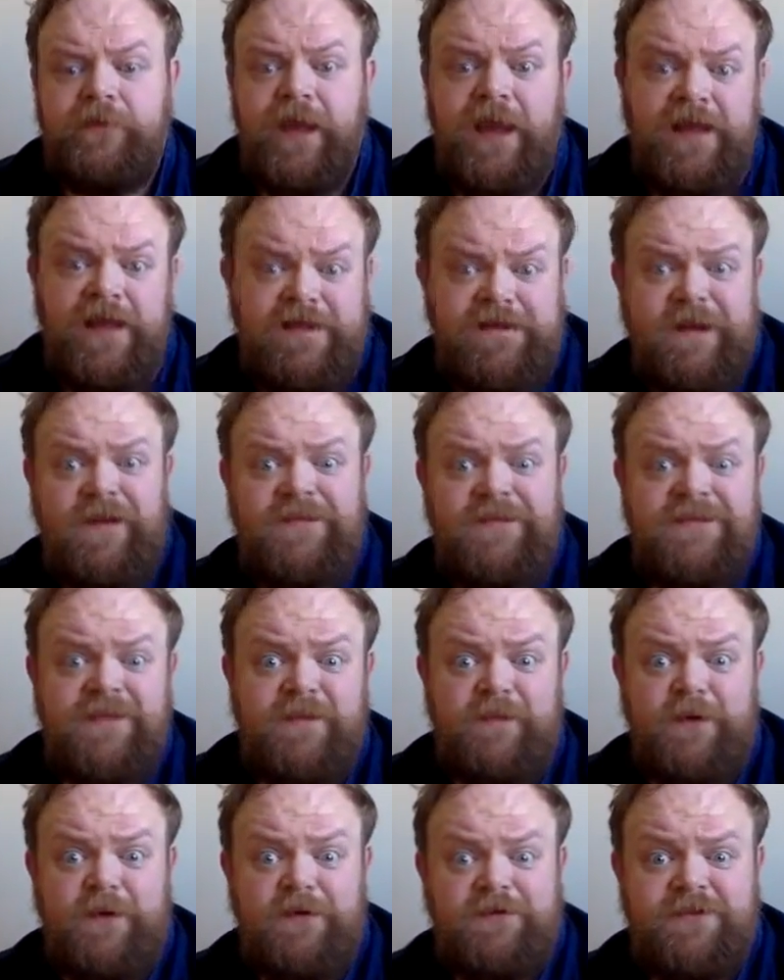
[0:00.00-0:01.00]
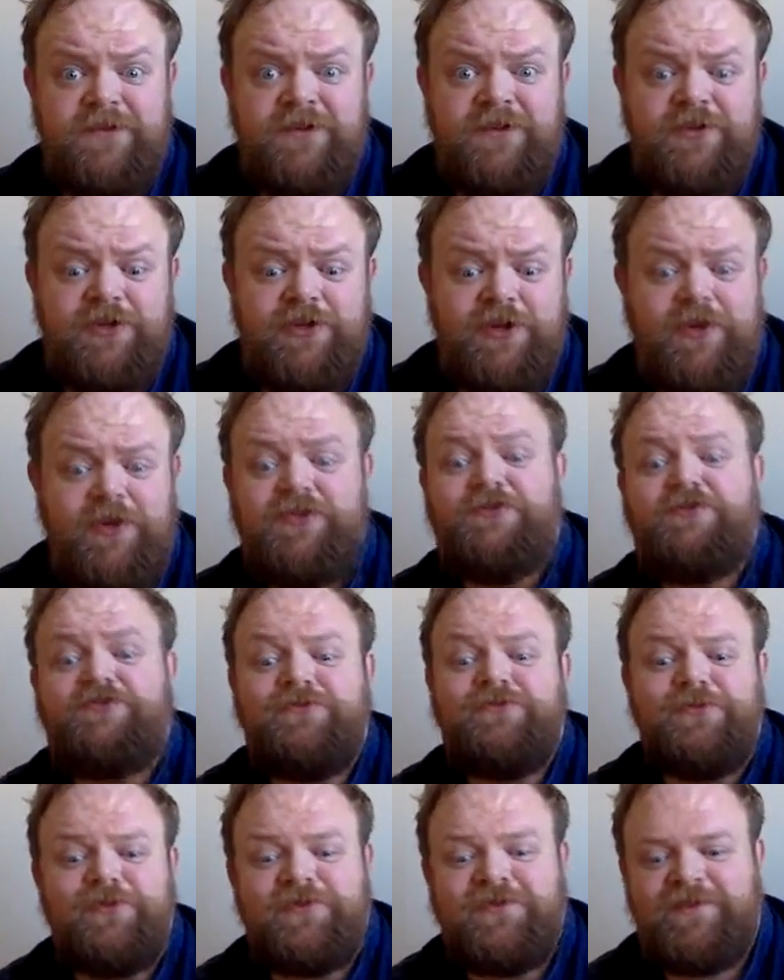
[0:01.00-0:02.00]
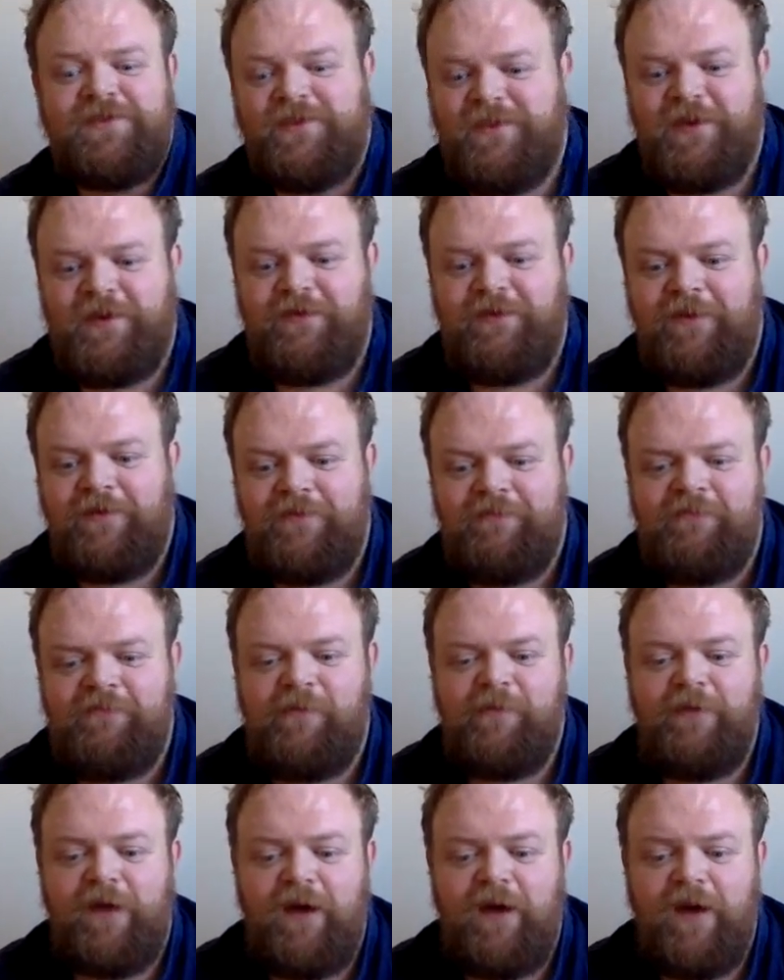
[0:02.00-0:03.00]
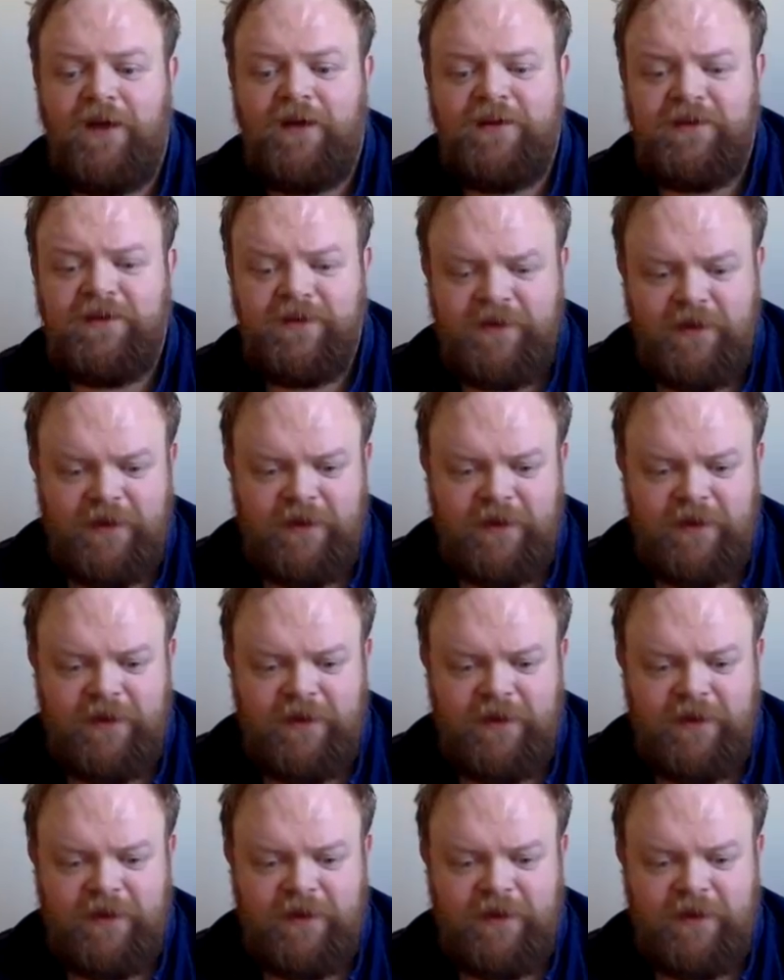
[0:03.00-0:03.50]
It does the boots and shoes, the Gryphon replied.